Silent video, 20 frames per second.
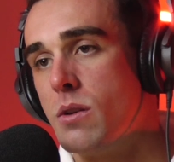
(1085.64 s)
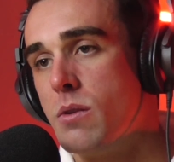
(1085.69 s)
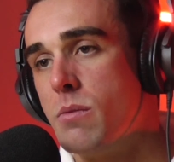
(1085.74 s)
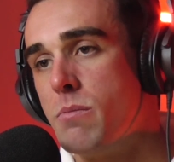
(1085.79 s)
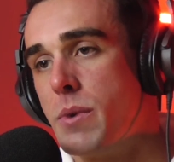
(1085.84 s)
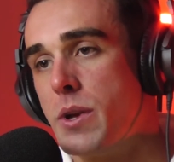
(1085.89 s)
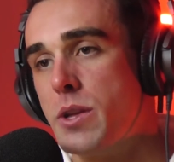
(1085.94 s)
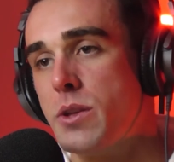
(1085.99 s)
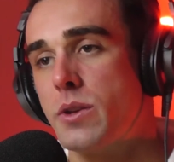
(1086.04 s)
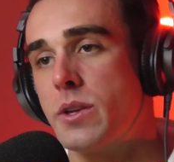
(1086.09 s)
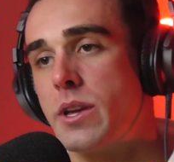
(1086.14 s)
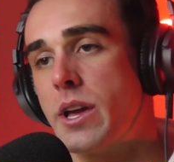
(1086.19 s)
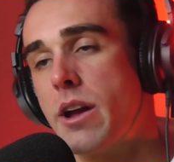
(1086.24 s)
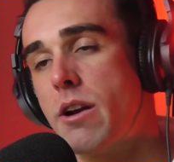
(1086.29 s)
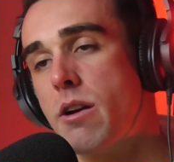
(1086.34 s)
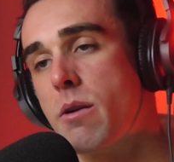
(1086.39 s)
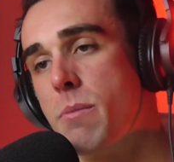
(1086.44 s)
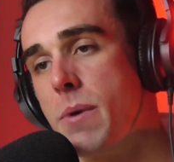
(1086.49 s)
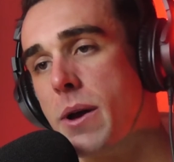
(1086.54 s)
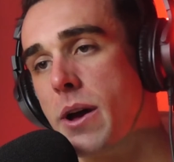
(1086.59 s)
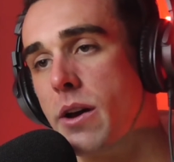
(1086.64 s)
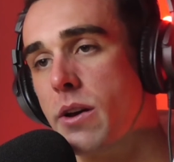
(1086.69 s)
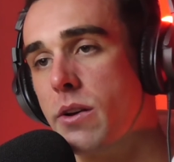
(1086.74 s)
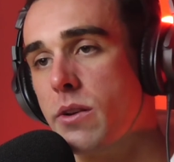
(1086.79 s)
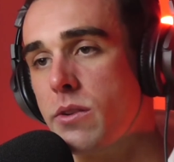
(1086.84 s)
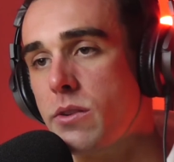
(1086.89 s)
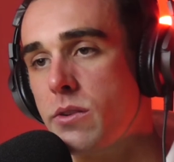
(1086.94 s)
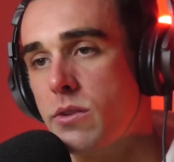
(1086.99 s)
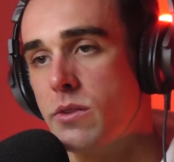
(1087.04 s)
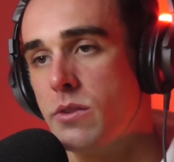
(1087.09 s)
But you care about
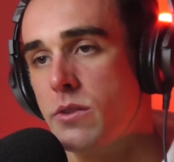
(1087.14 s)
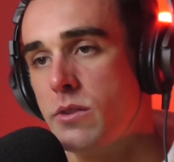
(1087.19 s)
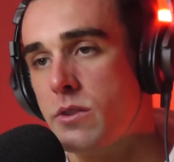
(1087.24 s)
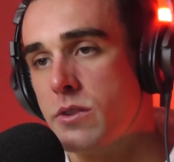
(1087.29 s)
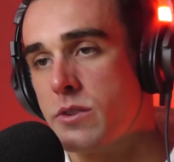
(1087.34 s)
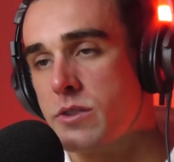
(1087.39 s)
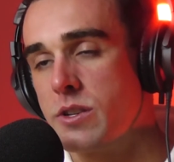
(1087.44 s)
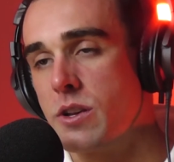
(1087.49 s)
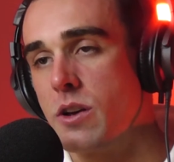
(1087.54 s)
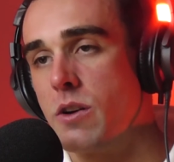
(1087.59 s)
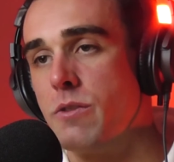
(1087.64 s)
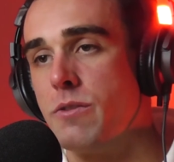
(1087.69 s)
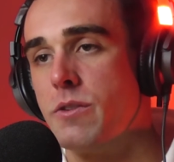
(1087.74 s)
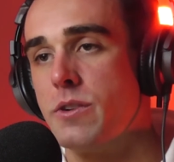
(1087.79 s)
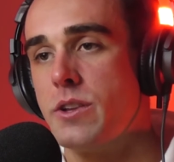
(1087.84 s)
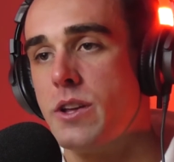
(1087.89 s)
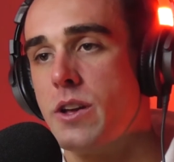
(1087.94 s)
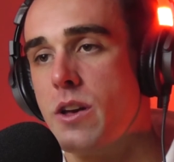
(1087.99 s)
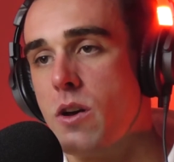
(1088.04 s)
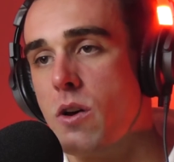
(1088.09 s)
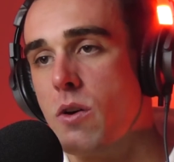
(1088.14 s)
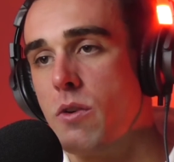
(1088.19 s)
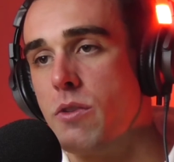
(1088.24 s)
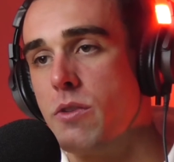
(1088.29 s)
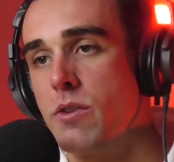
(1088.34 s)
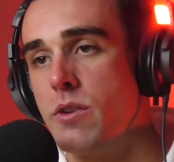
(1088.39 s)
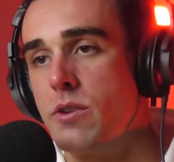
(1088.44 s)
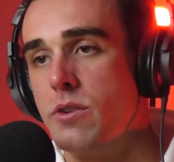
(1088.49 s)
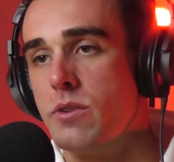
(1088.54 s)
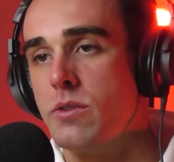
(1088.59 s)
yourself and your health,
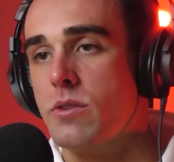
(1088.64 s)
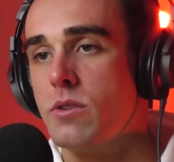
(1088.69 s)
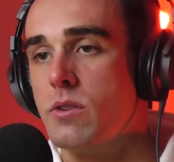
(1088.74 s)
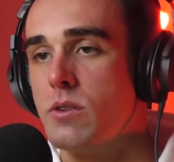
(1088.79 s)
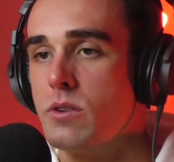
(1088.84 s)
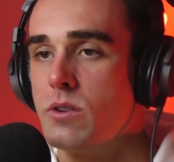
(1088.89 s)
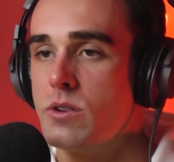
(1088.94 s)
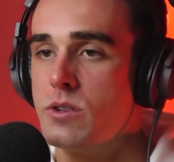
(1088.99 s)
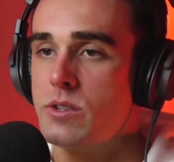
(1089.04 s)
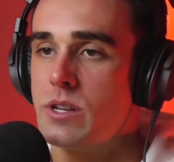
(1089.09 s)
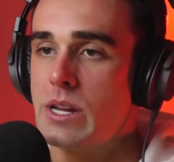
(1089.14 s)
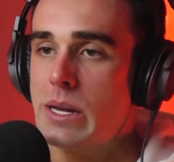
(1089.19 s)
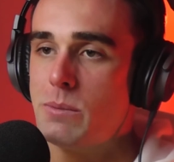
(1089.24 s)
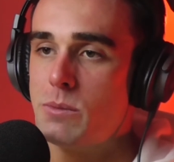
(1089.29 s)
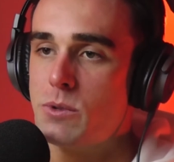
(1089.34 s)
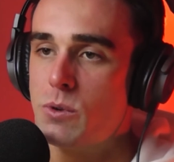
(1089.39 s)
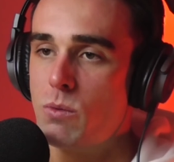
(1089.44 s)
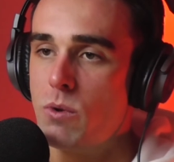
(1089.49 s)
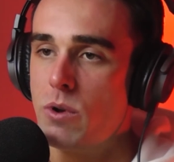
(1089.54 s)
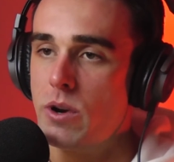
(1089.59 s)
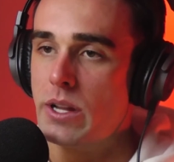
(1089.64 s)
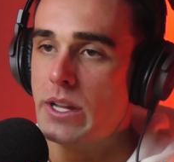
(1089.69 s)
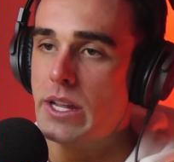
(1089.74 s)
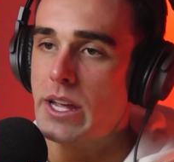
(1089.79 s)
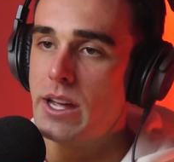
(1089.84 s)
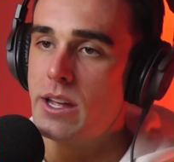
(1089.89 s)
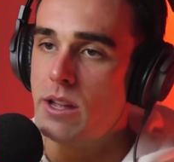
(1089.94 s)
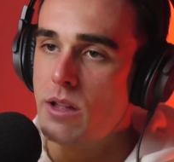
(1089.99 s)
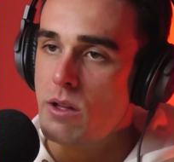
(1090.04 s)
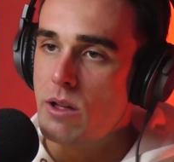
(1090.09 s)
and you seem to want to
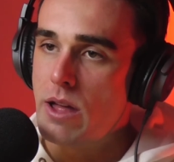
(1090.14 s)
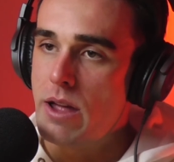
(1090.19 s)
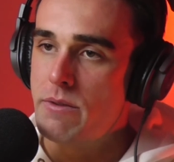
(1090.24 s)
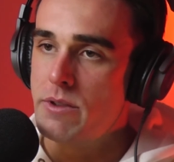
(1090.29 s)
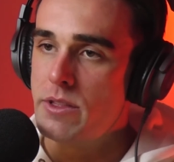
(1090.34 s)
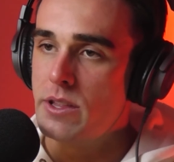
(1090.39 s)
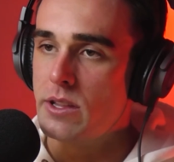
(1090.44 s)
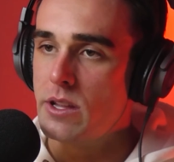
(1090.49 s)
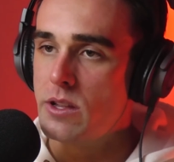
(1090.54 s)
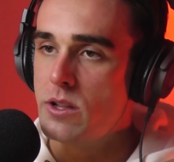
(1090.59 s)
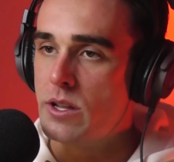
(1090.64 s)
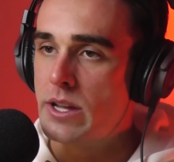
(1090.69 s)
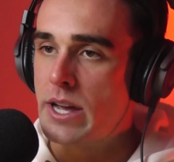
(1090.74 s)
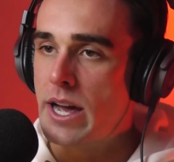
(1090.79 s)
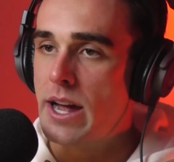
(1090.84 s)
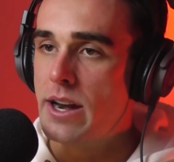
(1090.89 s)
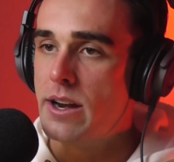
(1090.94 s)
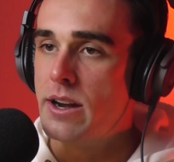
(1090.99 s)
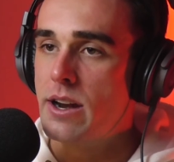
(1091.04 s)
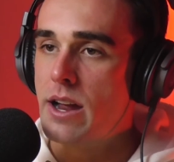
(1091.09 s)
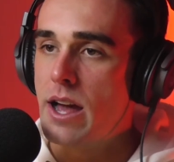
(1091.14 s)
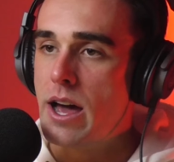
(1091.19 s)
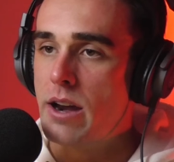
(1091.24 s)
get everything that you can out